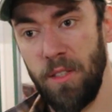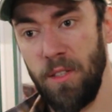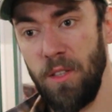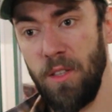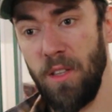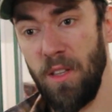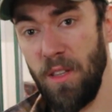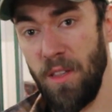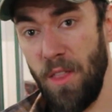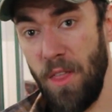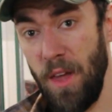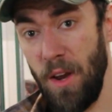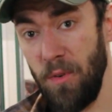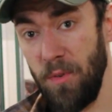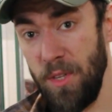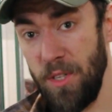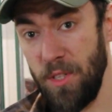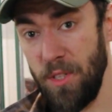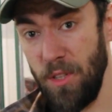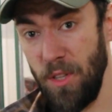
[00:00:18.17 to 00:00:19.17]
there
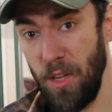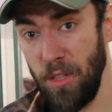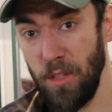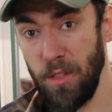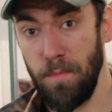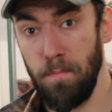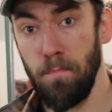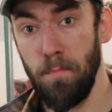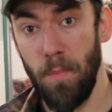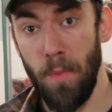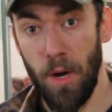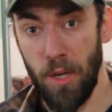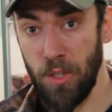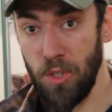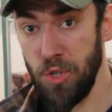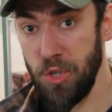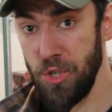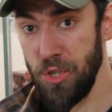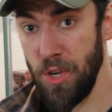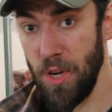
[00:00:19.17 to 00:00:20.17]
is not
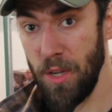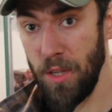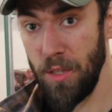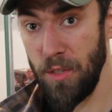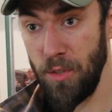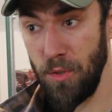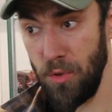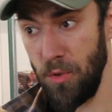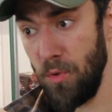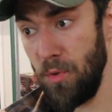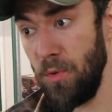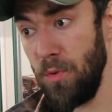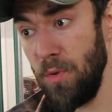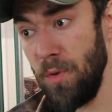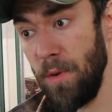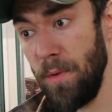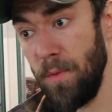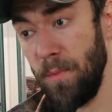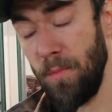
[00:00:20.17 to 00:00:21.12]
much to do